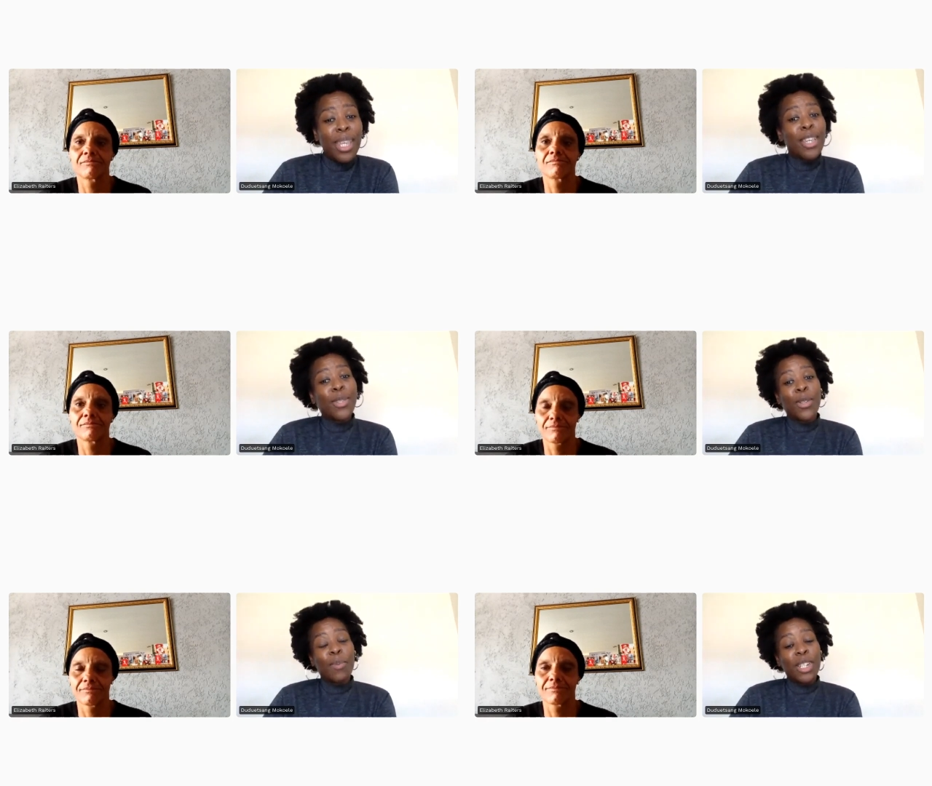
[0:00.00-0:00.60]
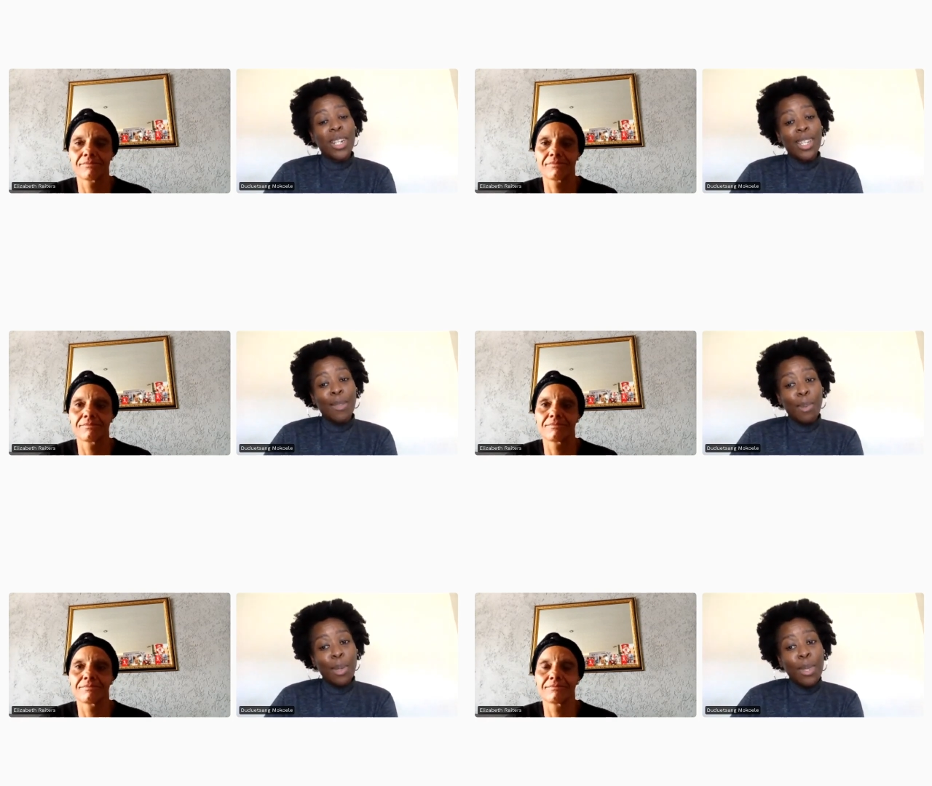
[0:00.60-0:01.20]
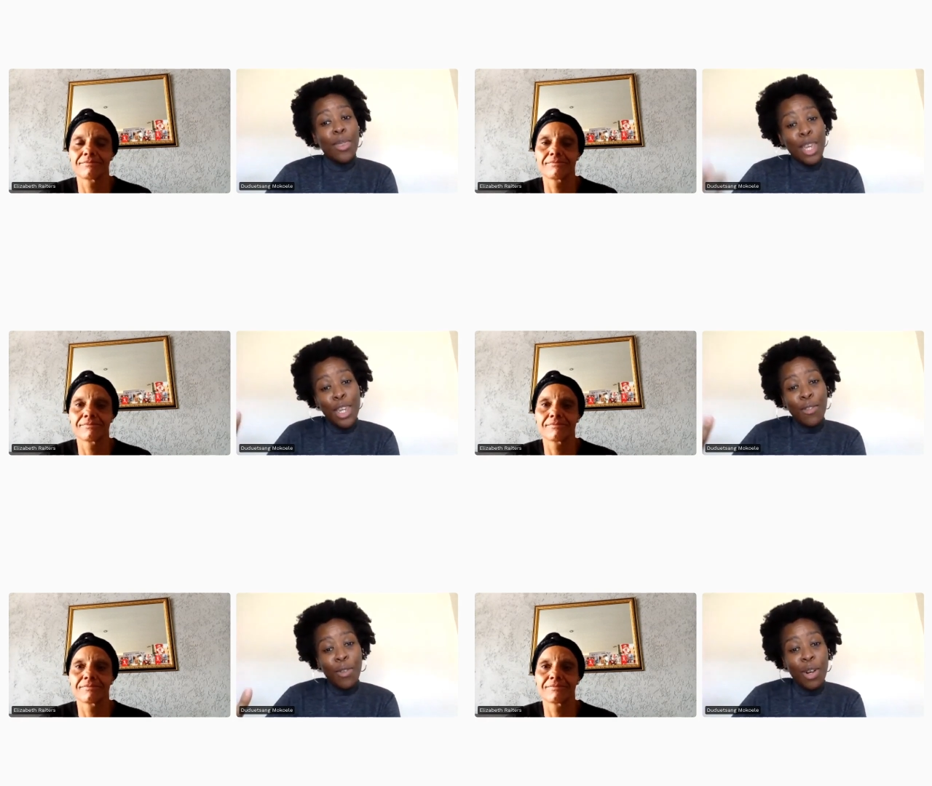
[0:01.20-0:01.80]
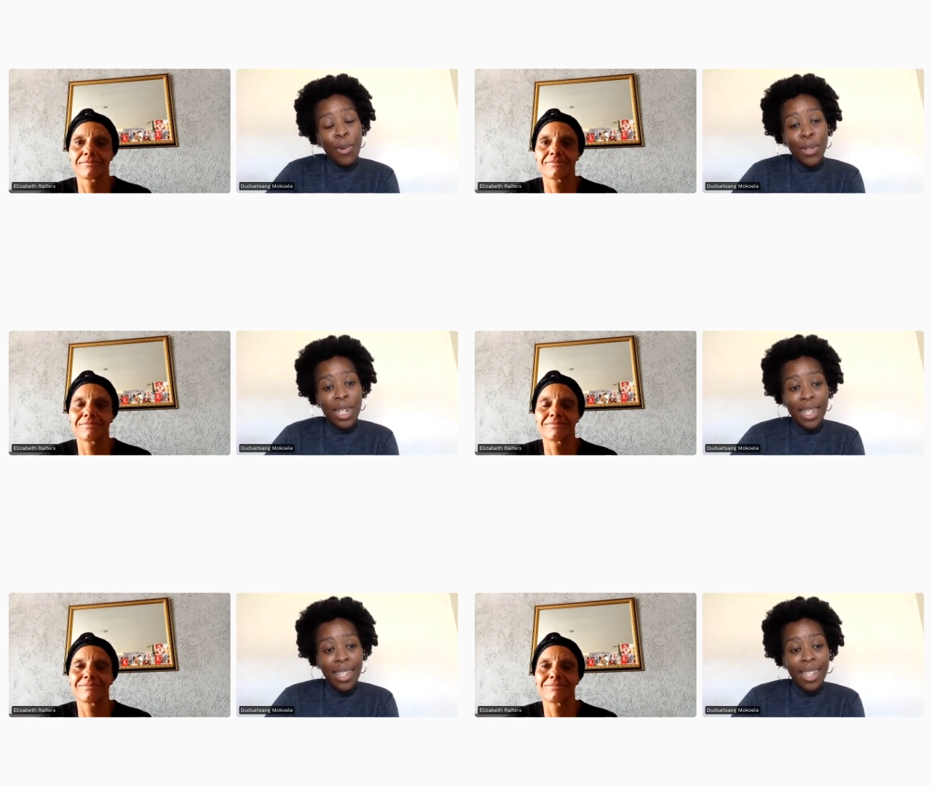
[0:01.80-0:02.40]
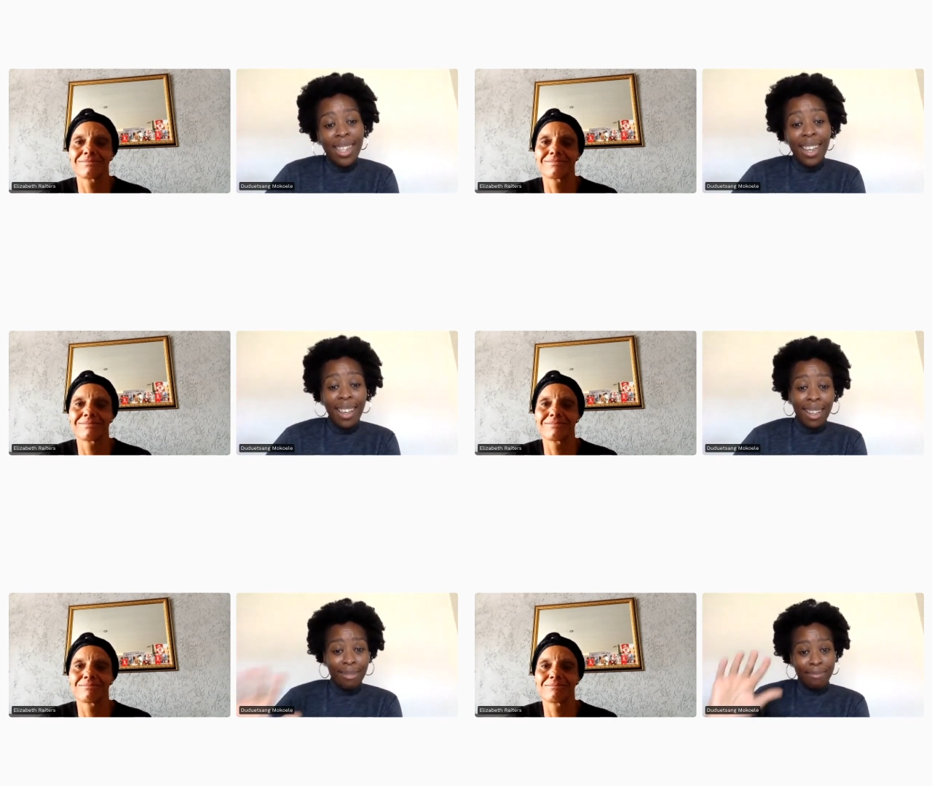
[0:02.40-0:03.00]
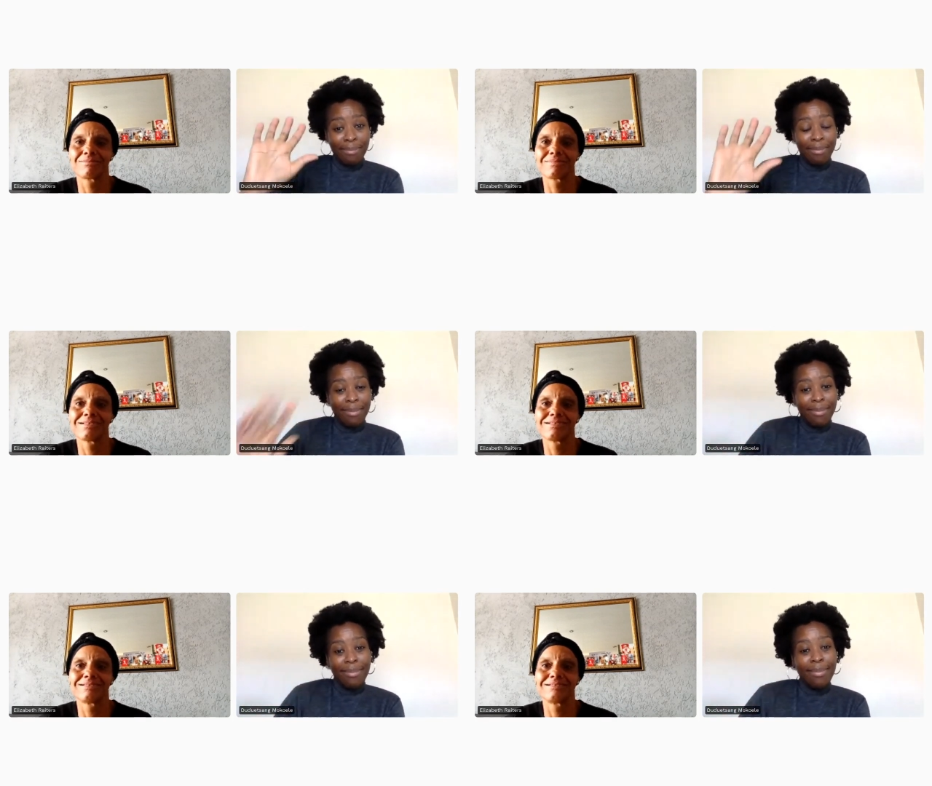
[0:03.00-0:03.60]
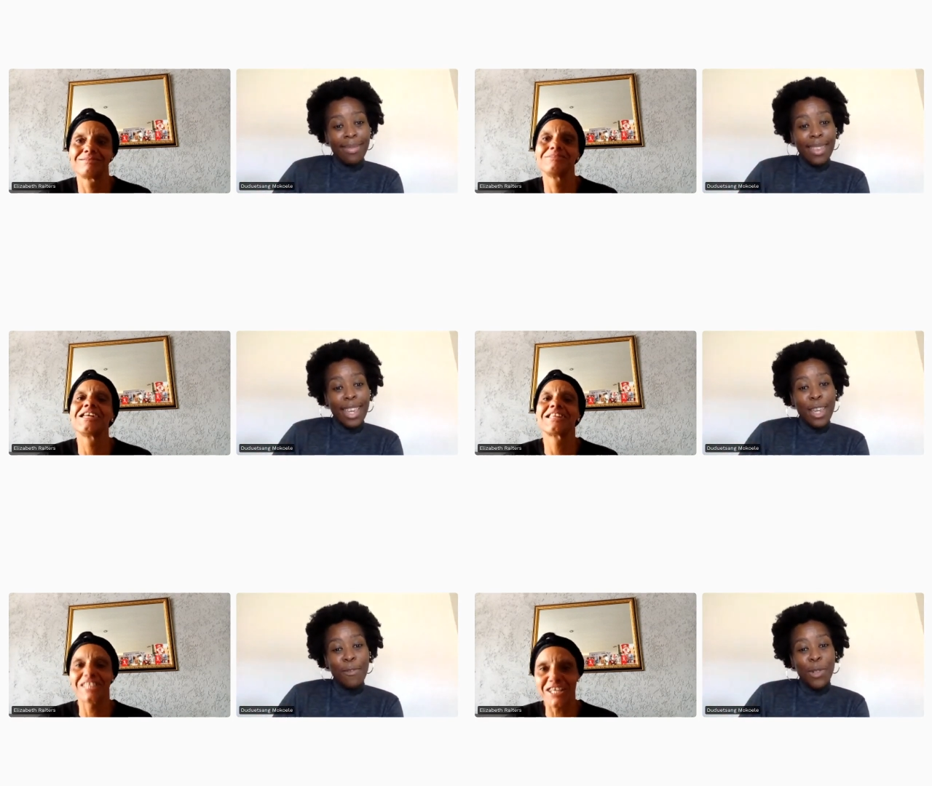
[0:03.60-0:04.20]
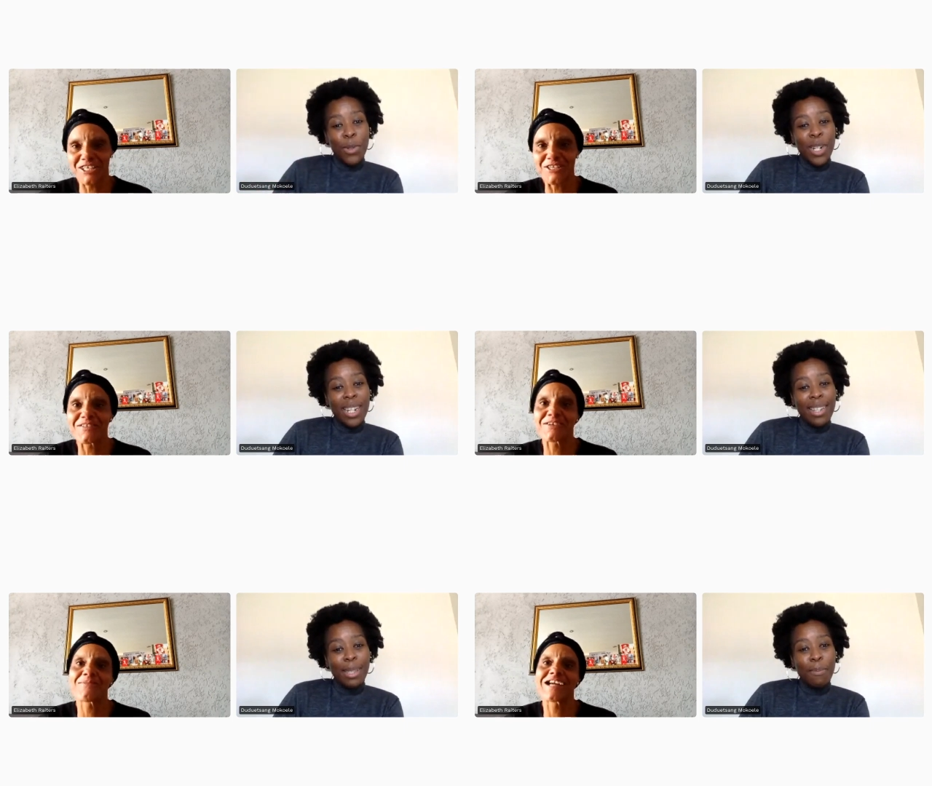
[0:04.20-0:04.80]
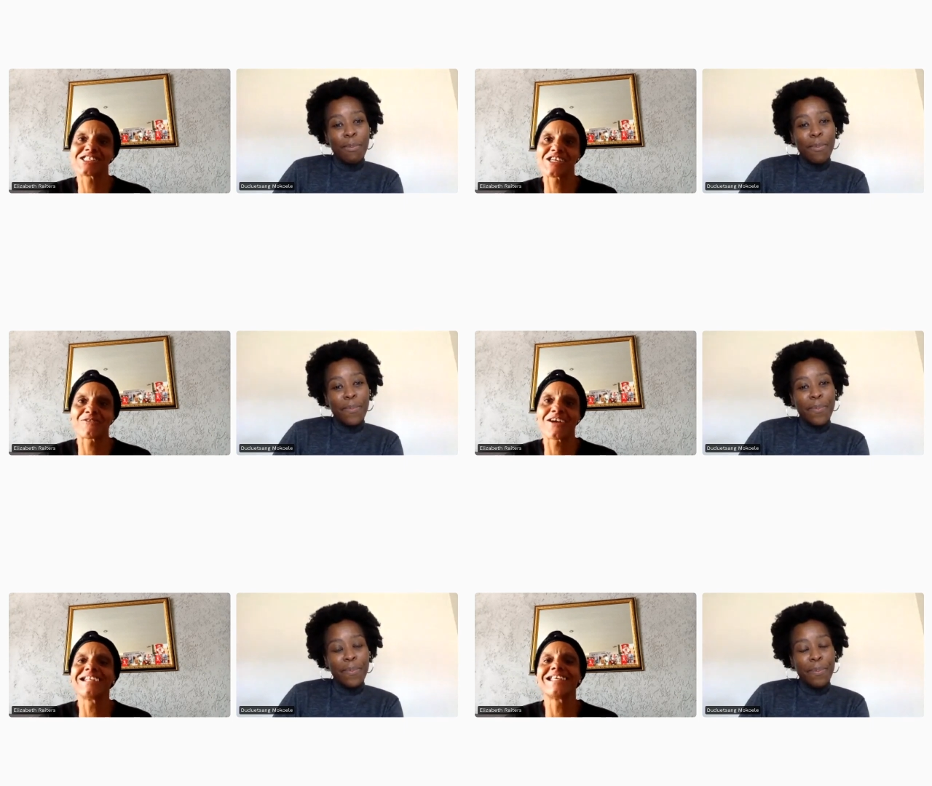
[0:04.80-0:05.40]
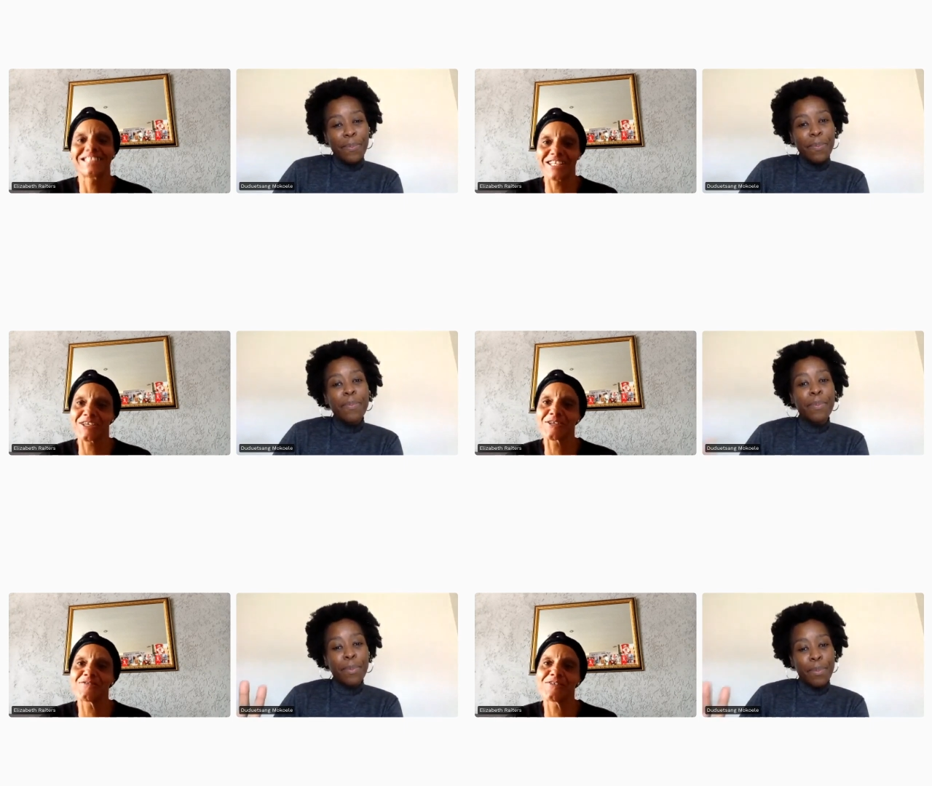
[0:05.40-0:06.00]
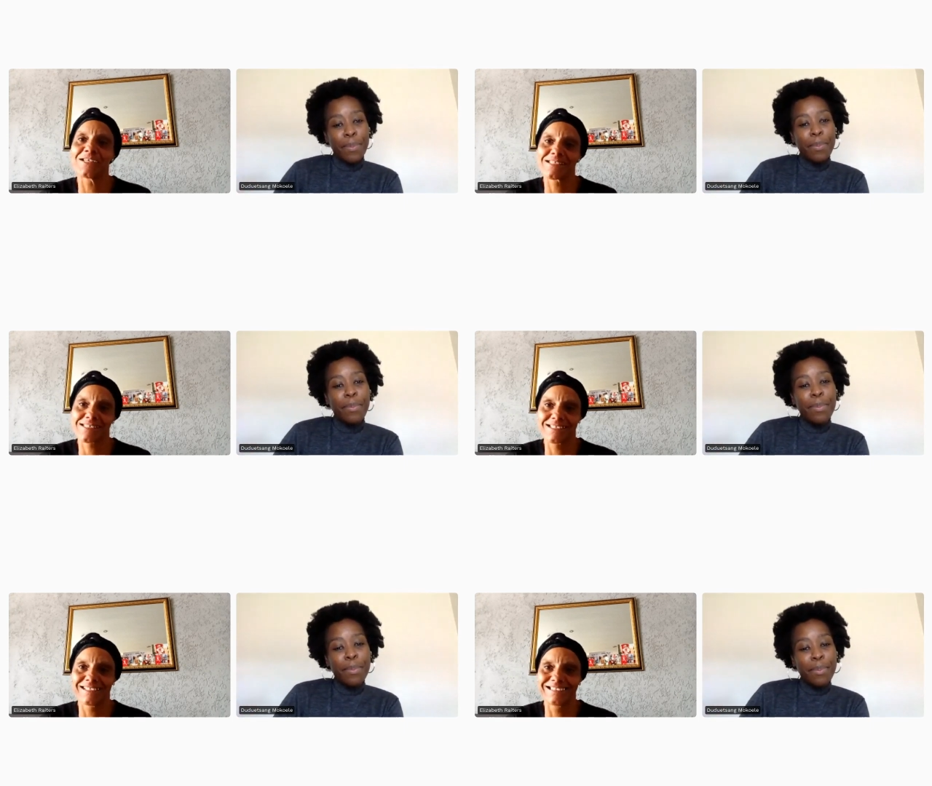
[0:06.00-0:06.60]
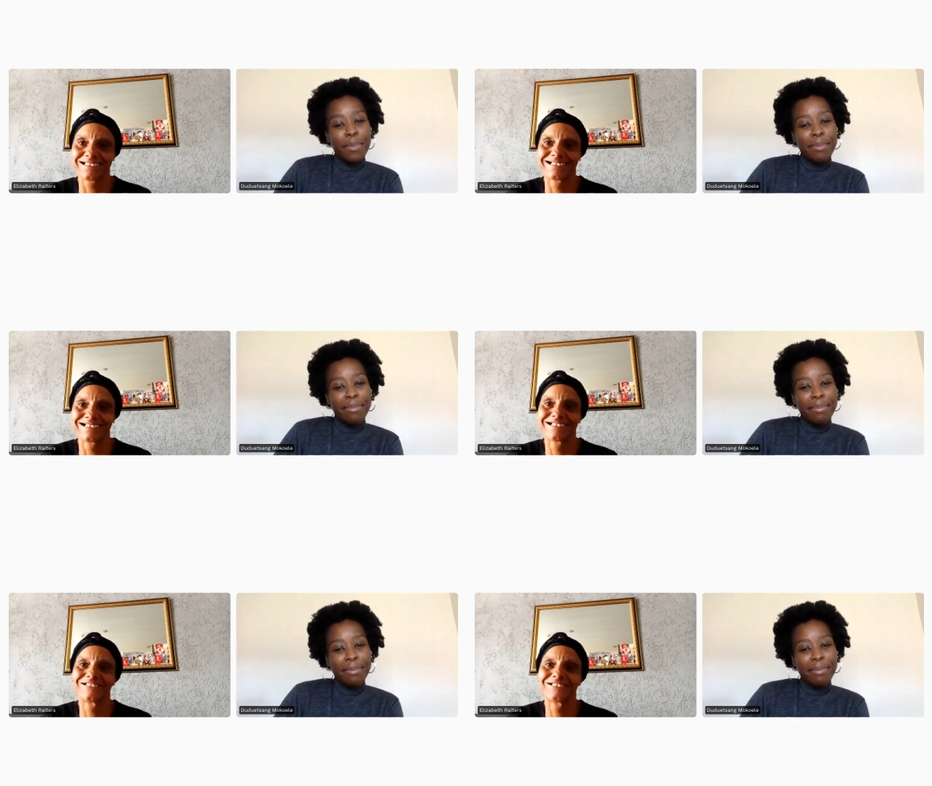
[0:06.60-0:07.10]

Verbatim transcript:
Speaker 1: thank you so much, Elizabeth, and thank you for our audience. Thank you for Thank you very much, everyone, and thank
Speaker 2: you for listening.